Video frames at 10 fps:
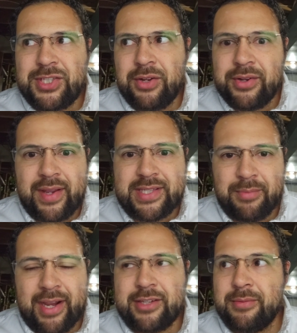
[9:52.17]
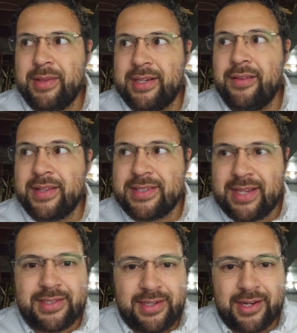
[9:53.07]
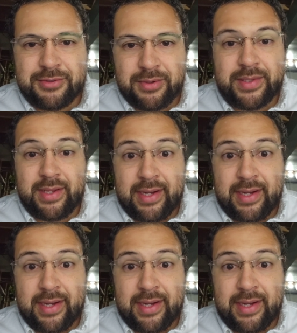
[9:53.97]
Shoto has to break him like, no, that's actually not true.